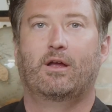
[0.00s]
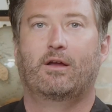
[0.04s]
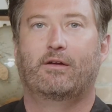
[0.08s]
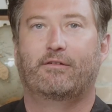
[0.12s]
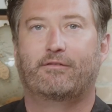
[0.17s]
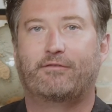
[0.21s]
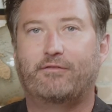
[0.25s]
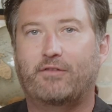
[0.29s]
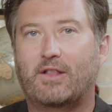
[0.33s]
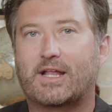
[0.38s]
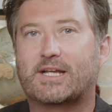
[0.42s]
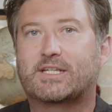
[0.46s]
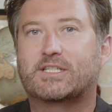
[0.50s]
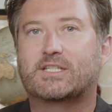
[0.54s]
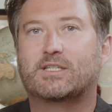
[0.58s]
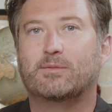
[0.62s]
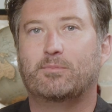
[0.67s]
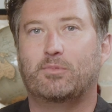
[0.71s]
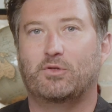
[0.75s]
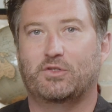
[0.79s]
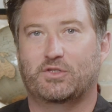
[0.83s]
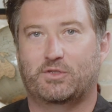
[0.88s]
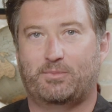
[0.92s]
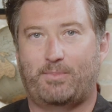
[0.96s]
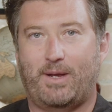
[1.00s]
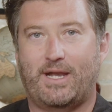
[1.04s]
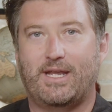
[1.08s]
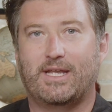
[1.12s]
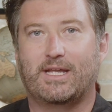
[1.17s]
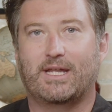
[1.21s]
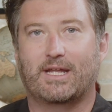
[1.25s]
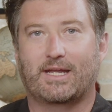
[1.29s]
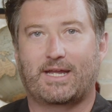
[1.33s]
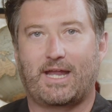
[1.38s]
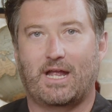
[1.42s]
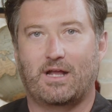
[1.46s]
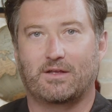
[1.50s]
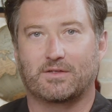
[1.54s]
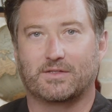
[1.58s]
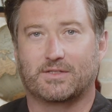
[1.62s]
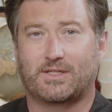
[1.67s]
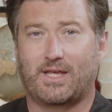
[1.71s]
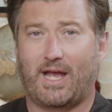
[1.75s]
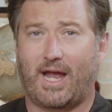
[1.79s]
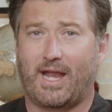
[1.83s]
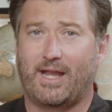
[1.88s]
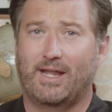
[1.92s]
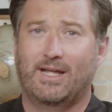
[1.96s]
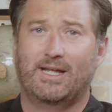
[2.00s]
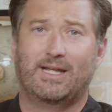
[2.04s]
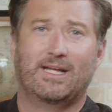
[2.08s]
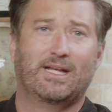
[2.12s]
flexible spending account side.